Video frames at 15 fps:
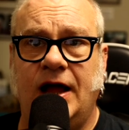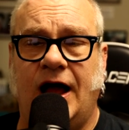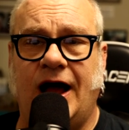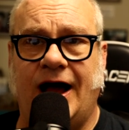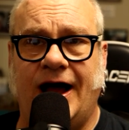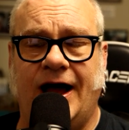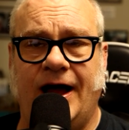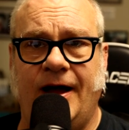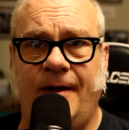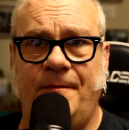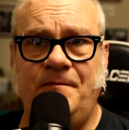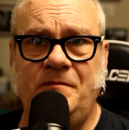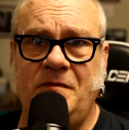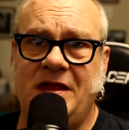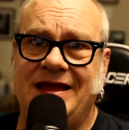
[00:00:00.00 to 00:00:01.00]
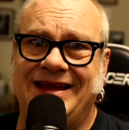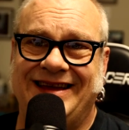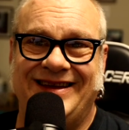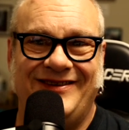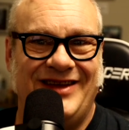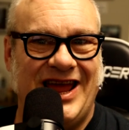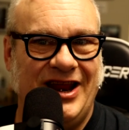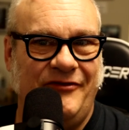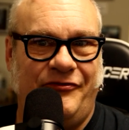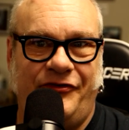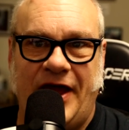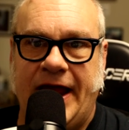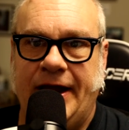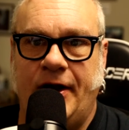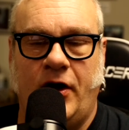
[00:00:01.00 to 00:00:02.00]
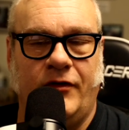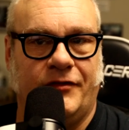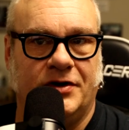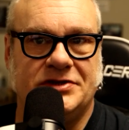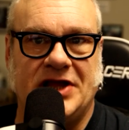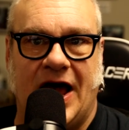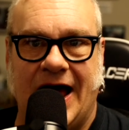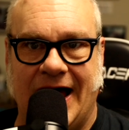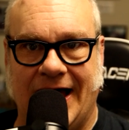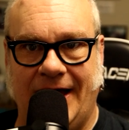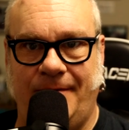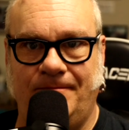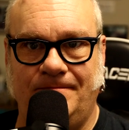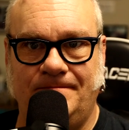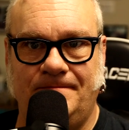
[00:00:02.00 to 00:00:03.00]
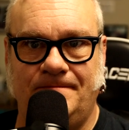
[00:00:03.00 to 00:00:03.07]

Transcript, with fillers: Um, and fade over time.